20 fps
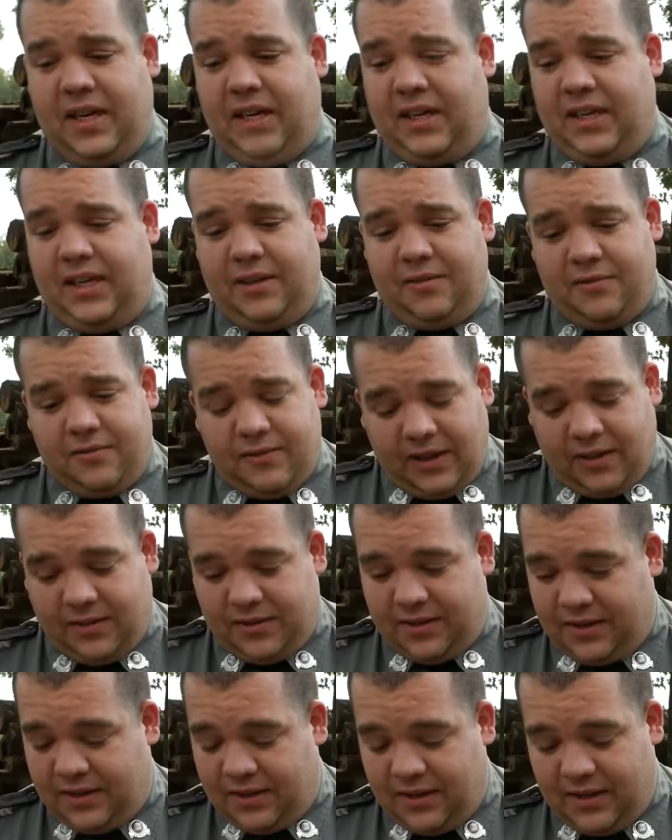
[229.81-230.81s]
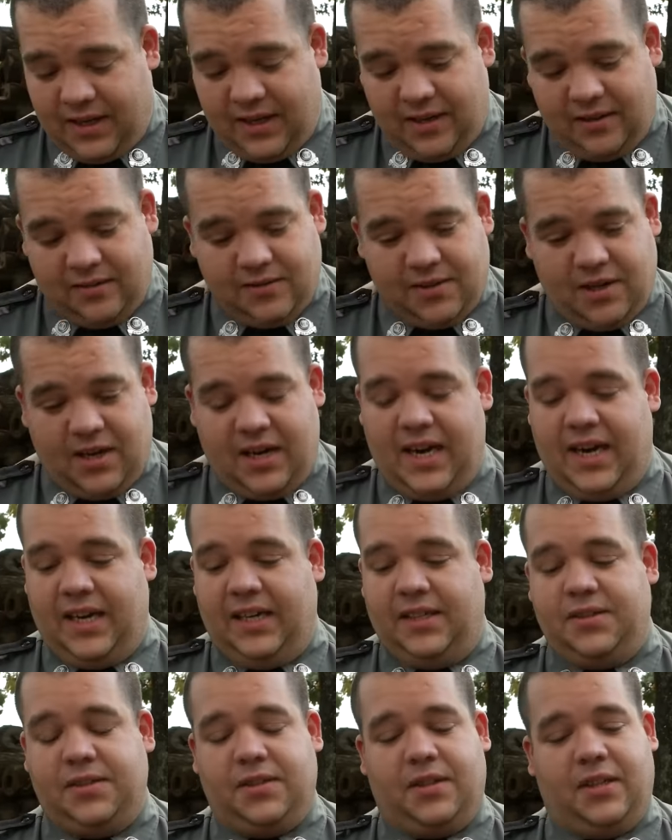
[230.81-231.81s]
Elliott fell to the ground
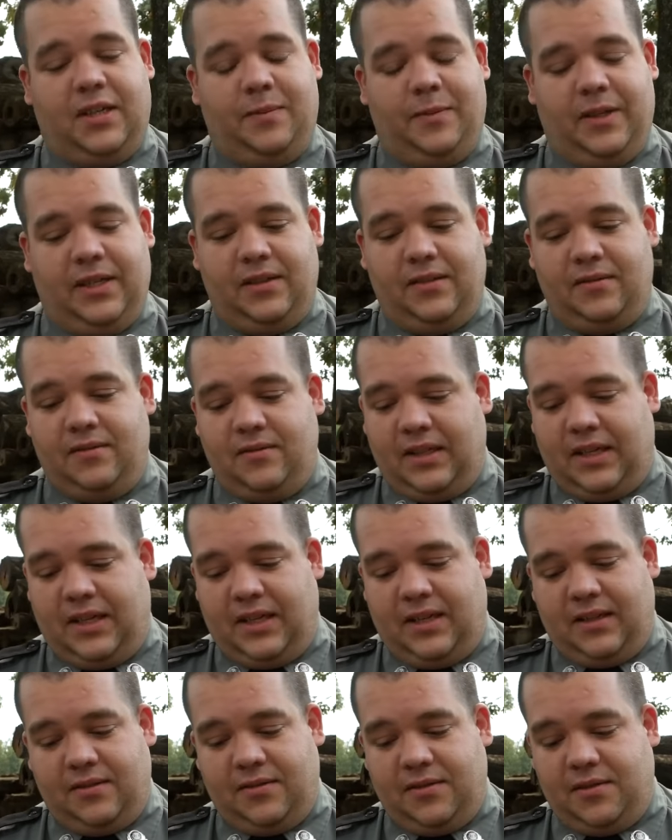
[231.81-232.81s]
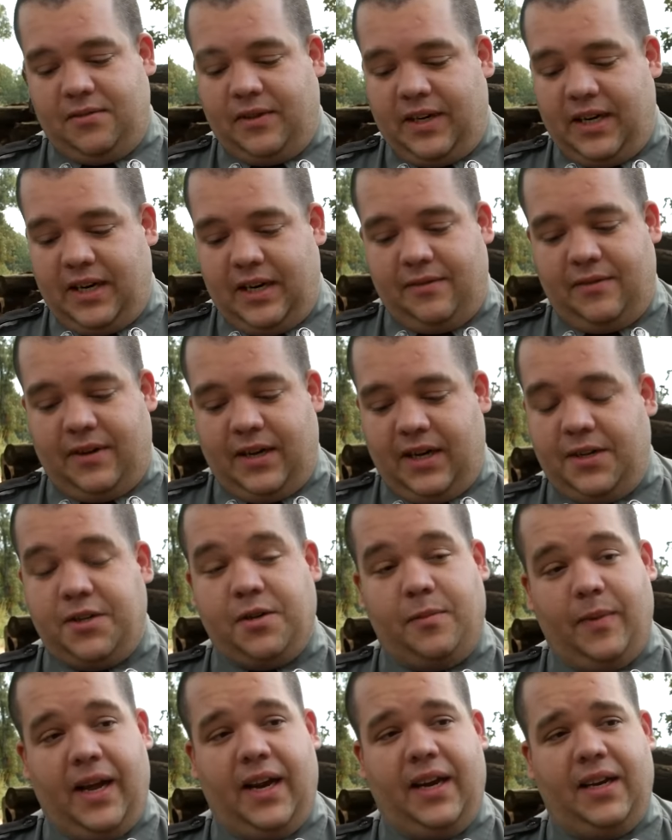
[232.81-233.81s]
crying, screaming. Uh, it was a very, very
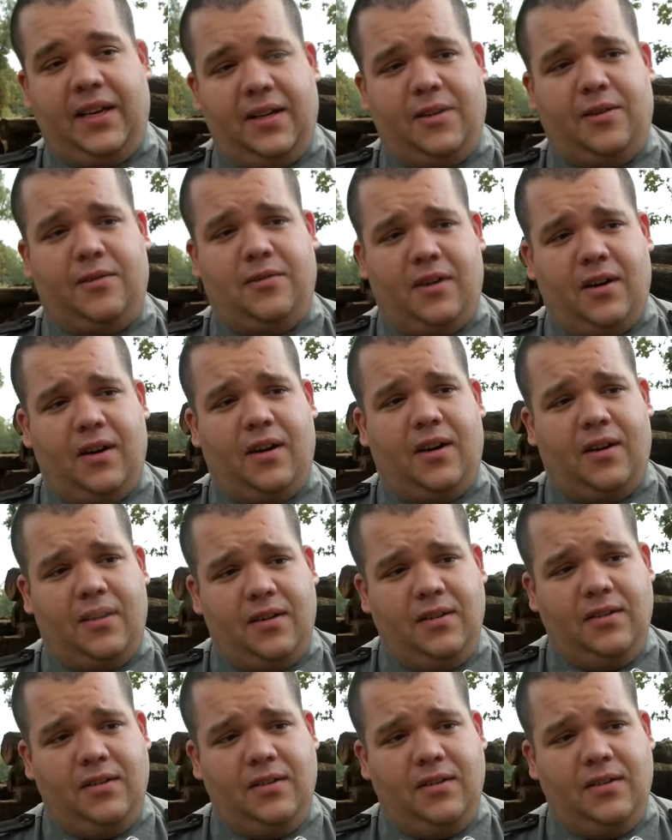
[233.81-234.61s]
traumatic deal for her.